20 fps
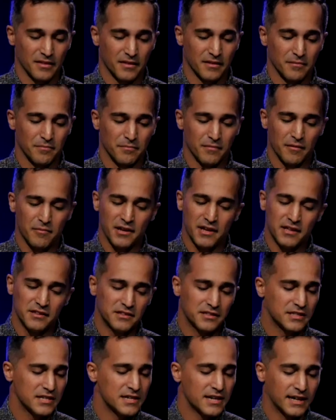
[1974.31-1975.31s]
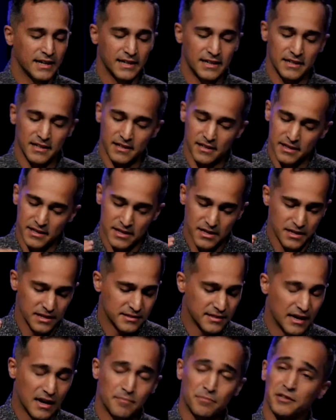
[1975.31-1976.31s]
Maybe tonight is
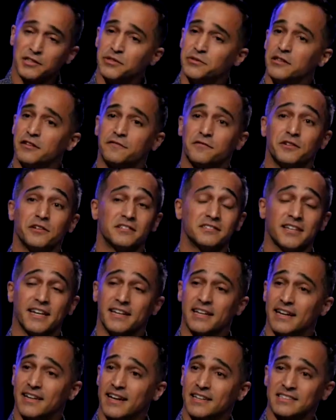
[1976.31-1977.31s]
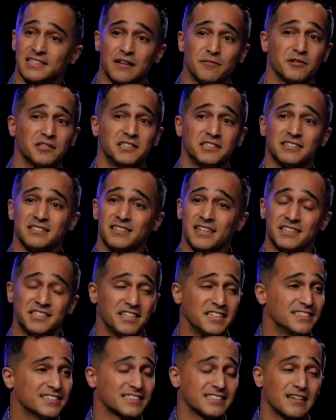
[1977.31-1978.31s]
an opportunity for you to take that next step with Jesus, say,
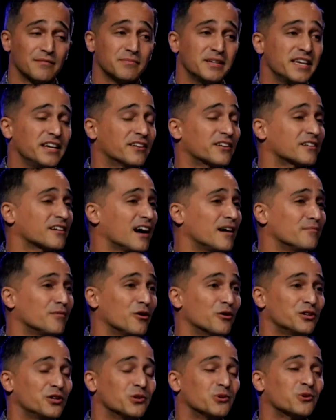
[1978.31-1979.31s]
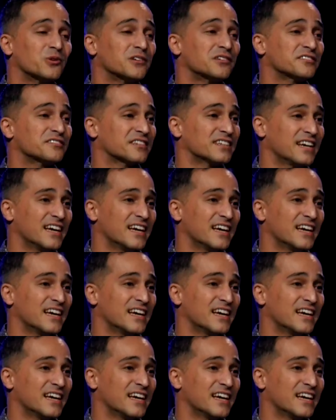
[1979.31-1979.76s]
Jesus, I'm here, I'm all yours.